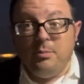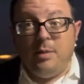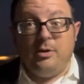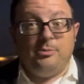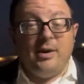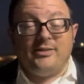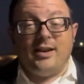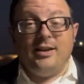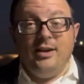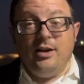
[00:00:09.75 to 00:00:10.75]
Maybe it's based
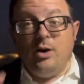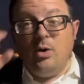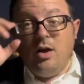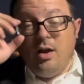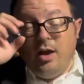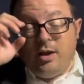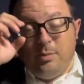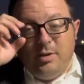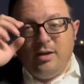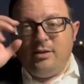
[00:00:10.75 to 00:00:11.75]
on ego. It
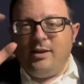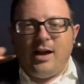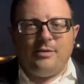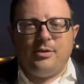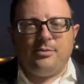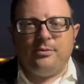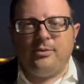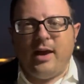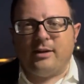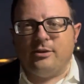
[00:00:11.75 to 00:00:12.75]
could be a lot of different
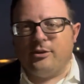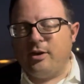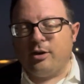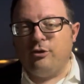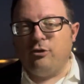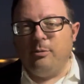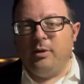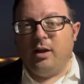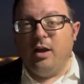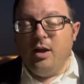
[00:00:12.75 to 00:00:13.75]
factors that are
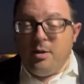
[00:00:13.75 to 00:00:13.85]
contributing,